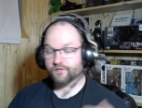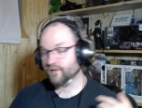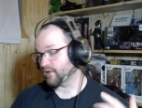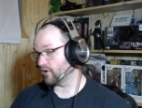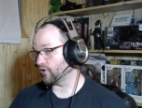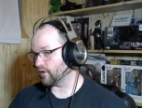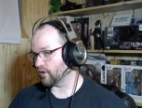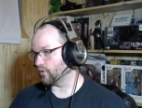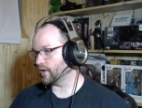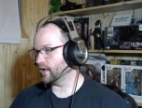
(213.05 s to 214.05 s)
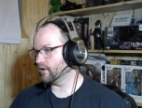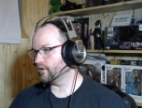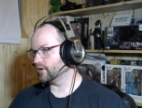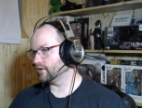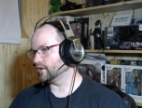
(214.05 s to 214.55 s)
If it's not
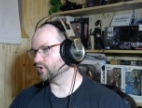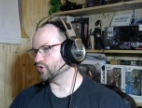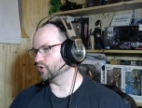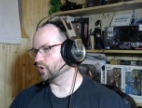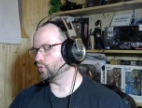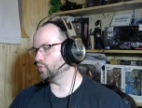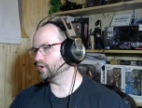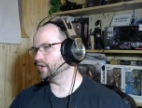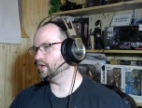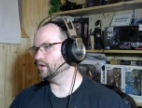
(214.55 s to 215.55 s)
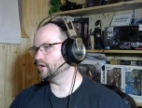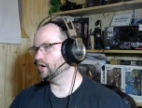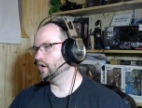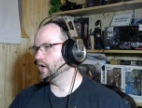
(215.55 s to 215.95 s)
allocated, there's another one here,